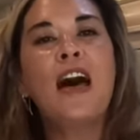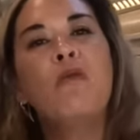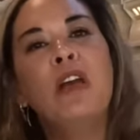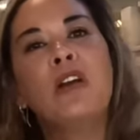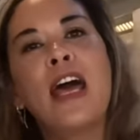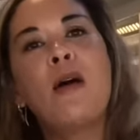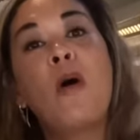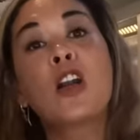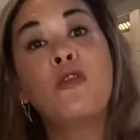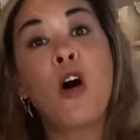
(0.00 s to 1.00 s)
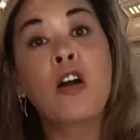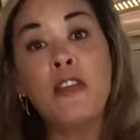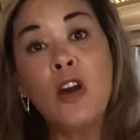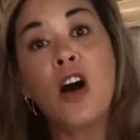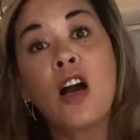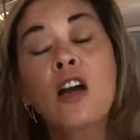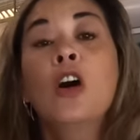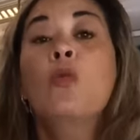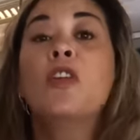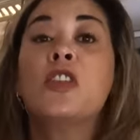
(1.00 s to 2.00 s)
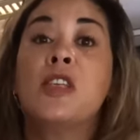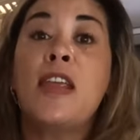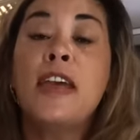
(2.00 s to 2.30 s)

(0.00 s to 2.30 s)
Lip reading: that we are now part of RVR, which is a